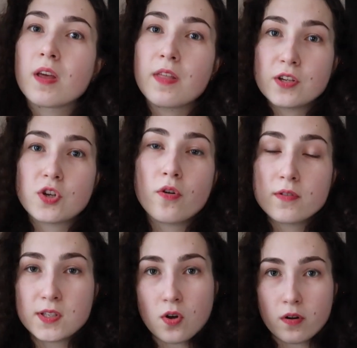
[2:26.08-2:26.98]
they
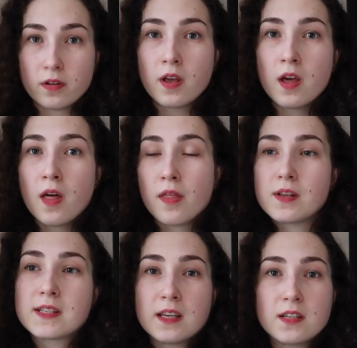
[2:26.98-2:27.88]
turns on
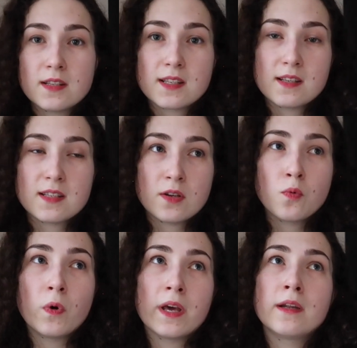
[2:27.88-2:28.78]
this heating
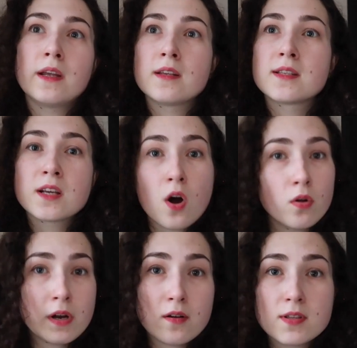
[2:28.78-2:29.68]
system when it's
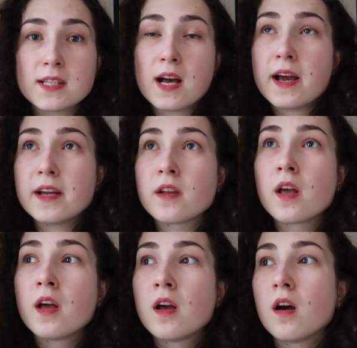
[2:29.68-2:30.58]
cold outside.
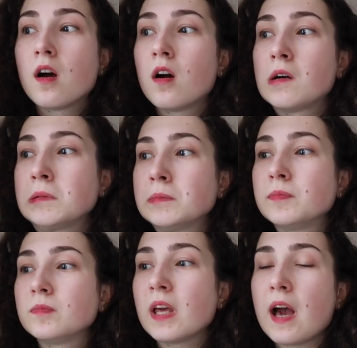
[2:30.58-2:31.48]

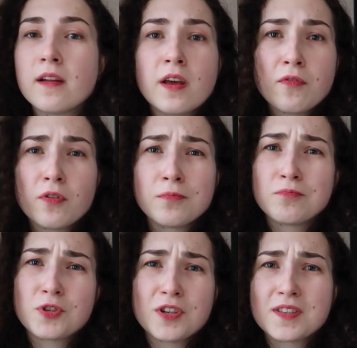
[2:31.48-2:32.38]
I never
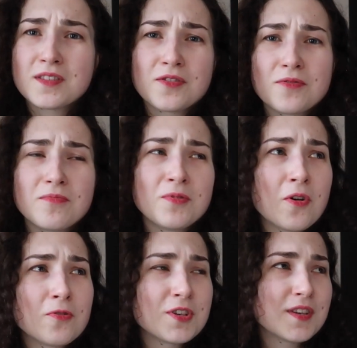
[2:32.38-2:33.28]
just
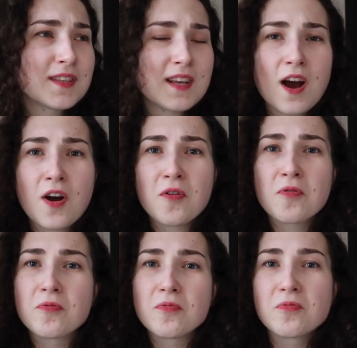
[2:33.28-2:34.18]
notice
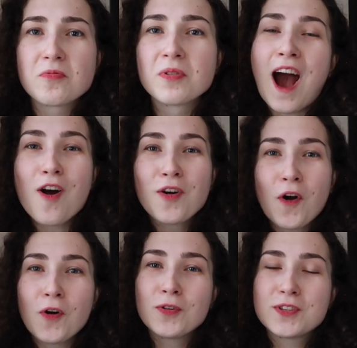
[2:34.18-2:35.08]
how
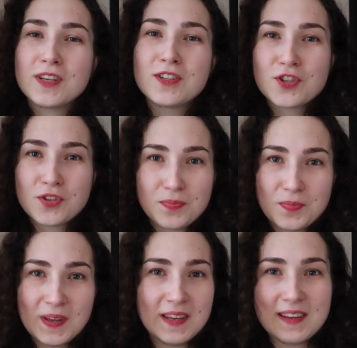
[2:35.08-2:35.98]
cold it
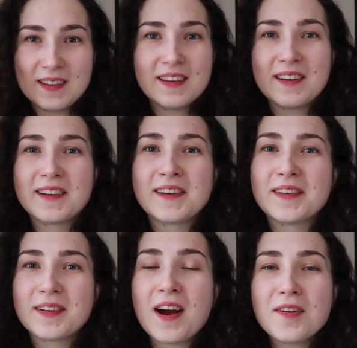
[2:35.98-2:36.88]
should be
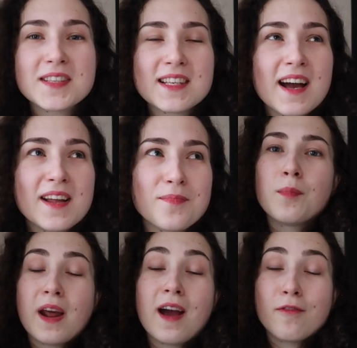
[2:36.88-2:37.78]
outside,
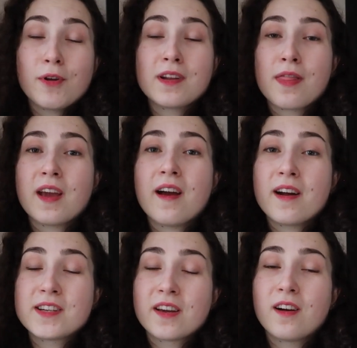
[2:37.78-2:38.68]
but I read in the
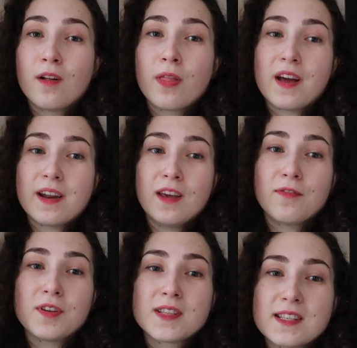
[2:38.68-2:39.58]
article that
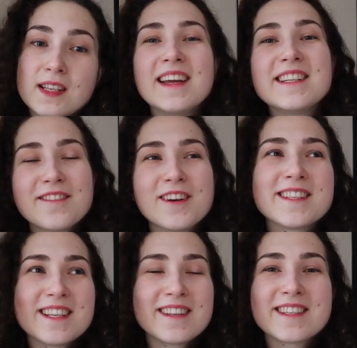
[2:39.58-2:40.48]
if it's 8
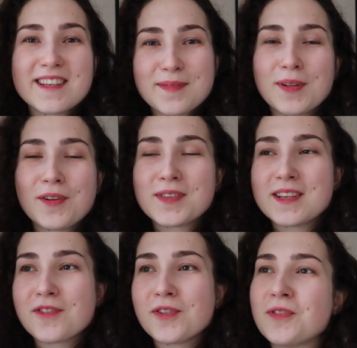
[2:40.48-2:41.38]
degrees Celsius below
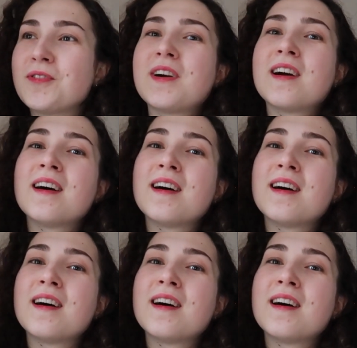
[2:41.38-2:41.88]
0